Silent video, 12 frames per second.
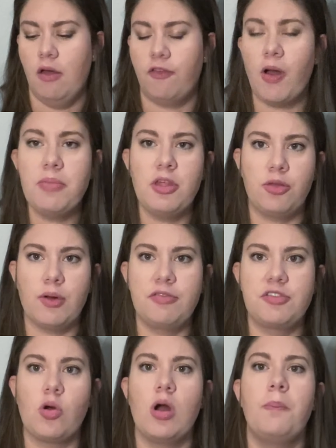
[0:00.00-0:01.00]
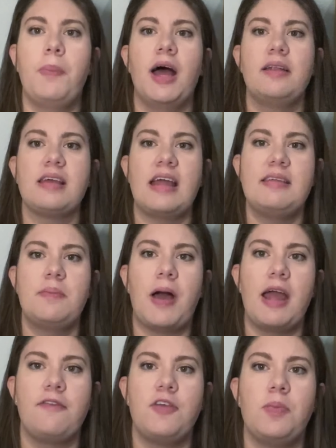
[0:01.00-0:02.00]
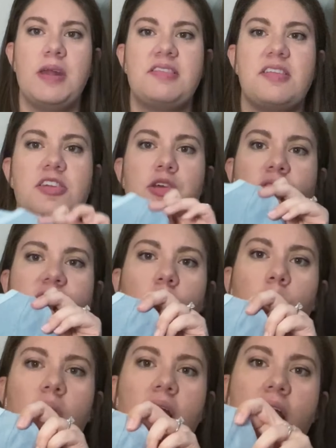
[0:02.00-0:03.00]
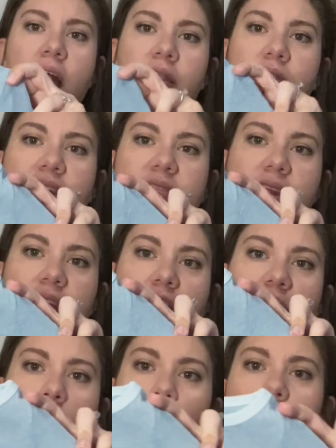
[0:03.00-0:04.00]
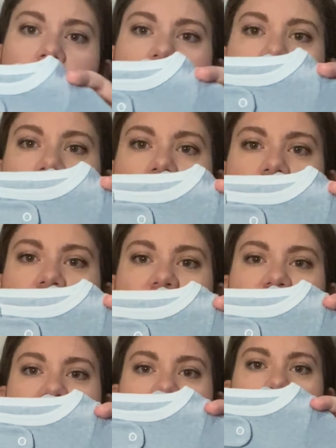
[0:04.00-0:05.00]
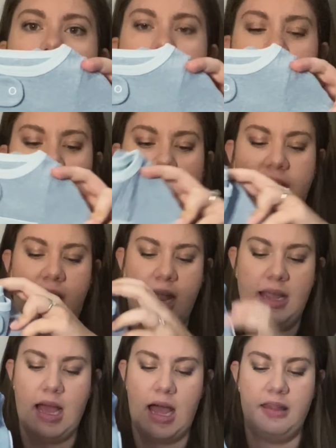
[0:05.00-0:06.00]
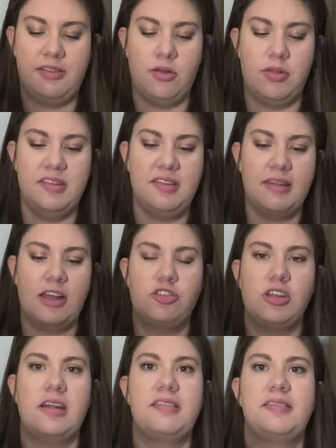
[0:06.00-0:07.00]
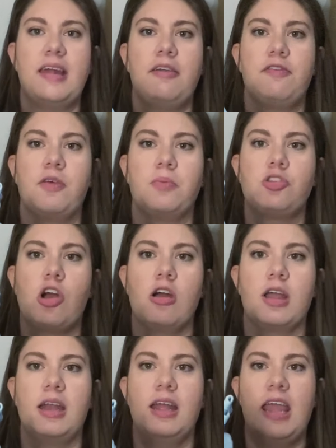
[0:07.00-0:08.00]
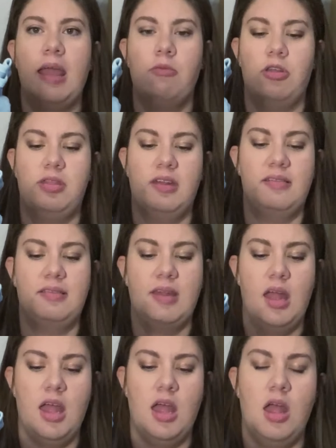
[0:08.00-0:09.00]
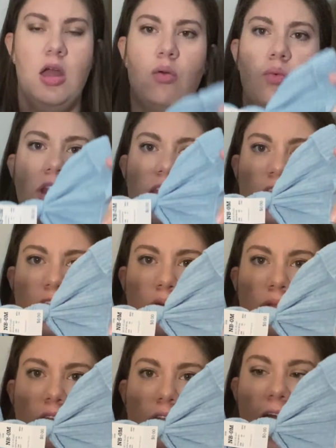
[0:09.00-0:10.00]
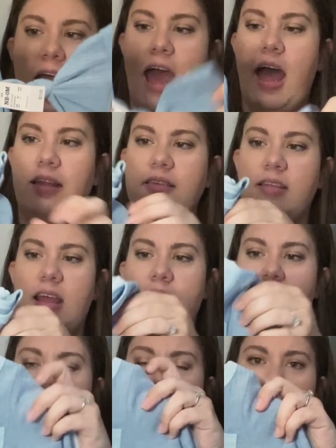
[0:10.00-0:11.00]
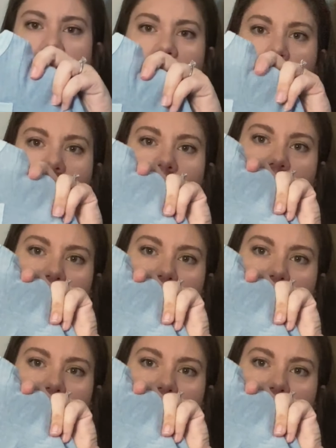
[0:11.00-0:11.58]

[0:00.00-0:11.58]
from the thrift store, but I did buy a few pieces new. So this is one of the first items that I got. So this is actually a set from Target. It came with this really cute little hat, and then it came with